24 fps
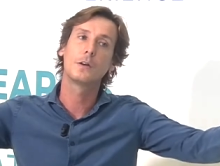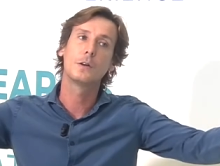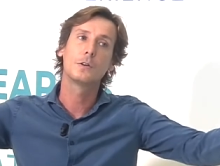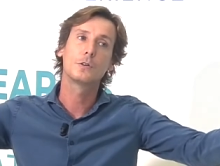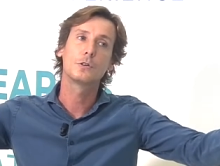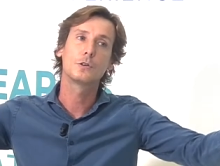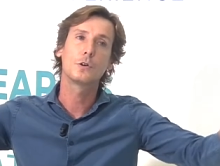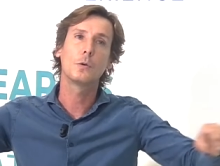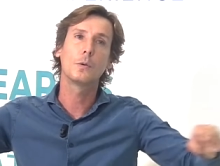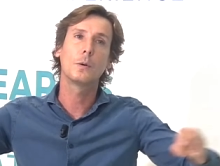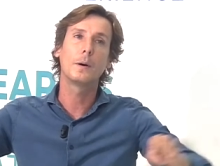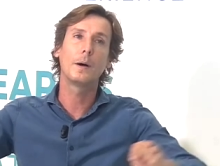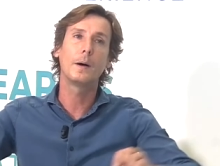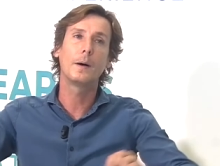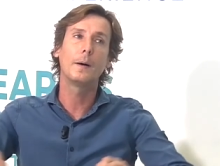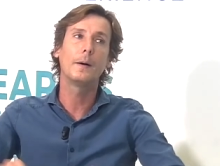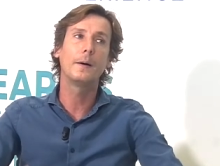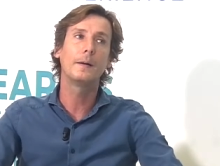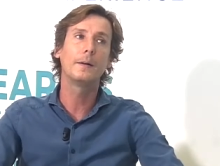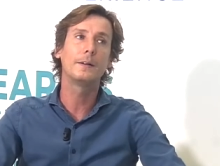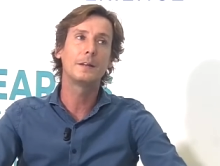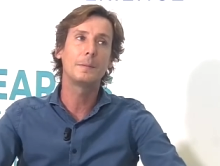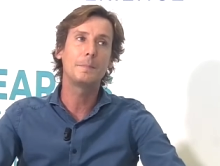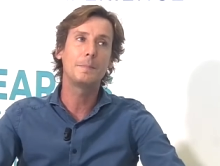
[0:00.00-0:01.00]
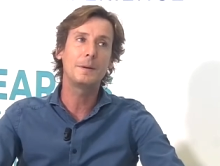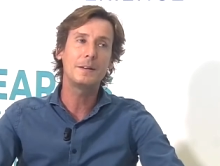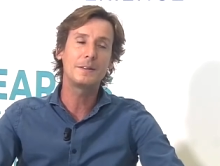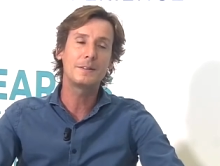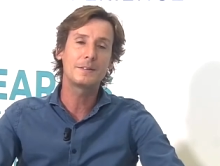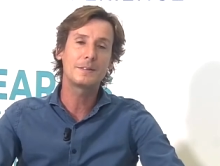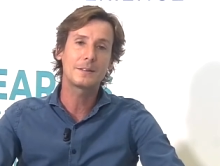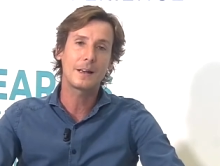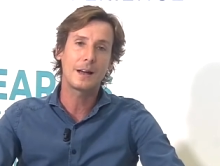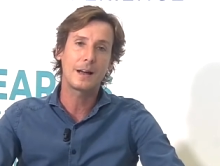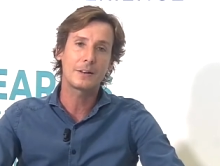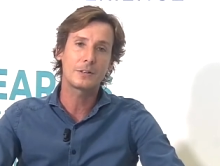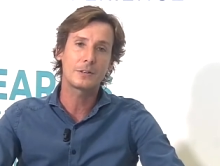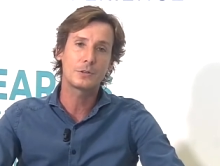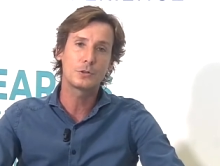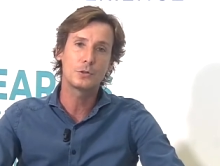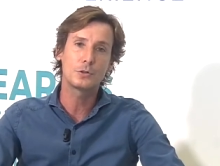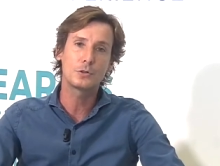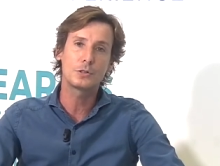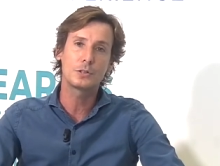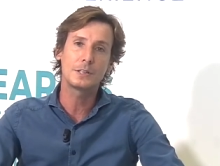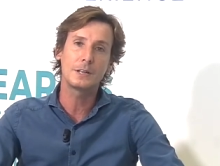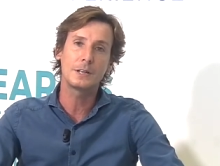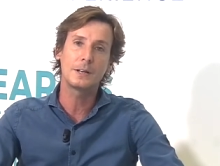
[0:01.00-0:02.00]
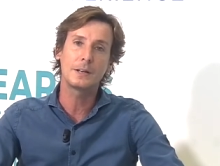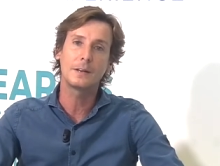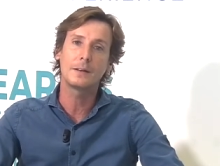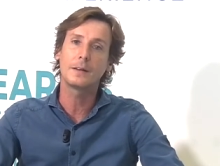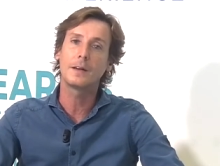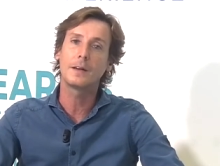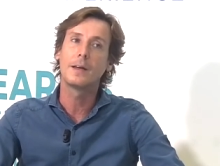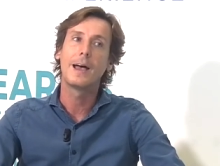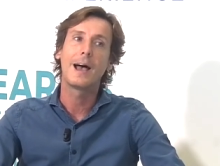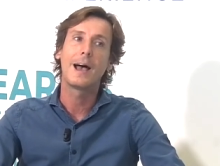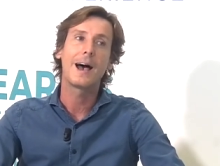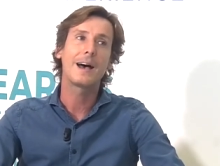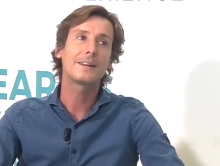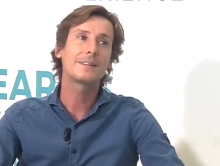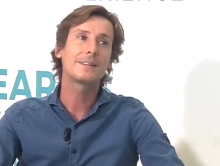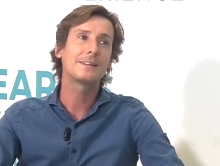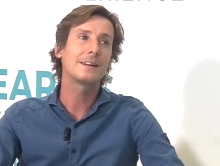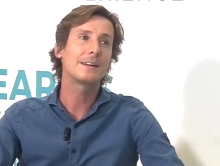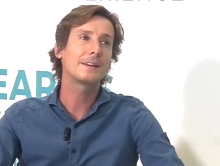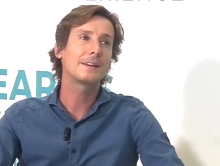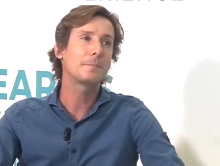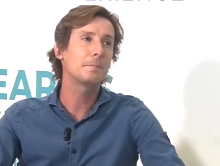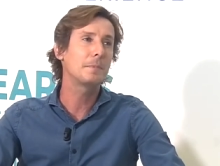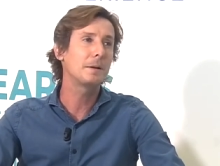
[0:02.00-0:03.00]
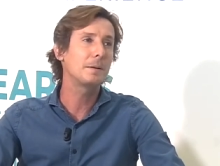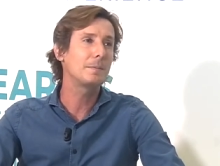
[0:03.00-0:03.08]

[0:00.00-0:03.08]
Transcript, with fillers: So the beach, as you see, has like maybe